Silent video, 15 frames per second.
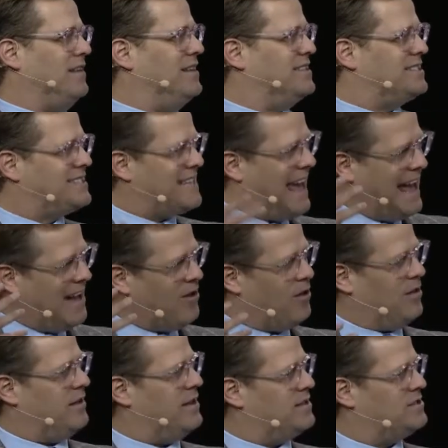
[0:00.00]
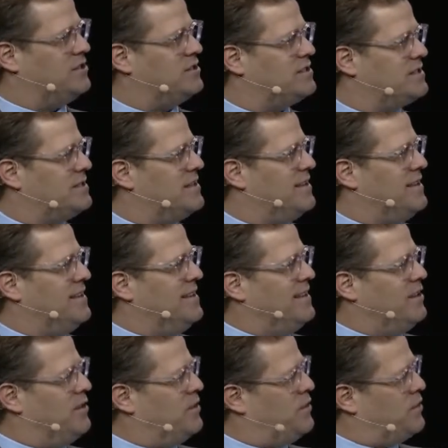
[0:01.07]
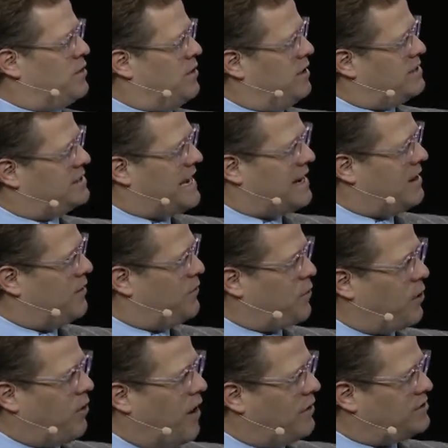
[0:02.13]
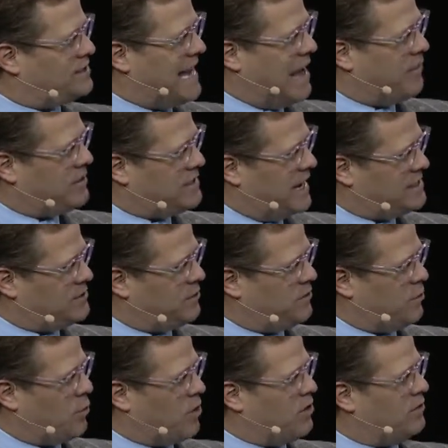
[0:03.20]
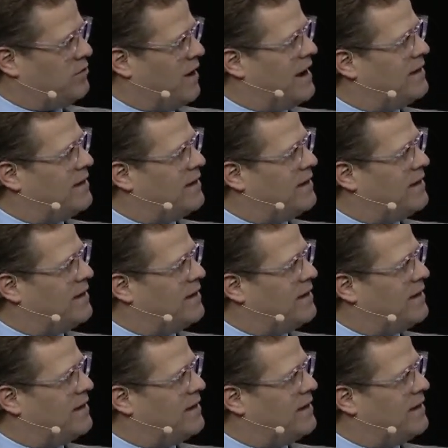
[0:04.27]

scale is just your second, third largest advertiser in the world, right?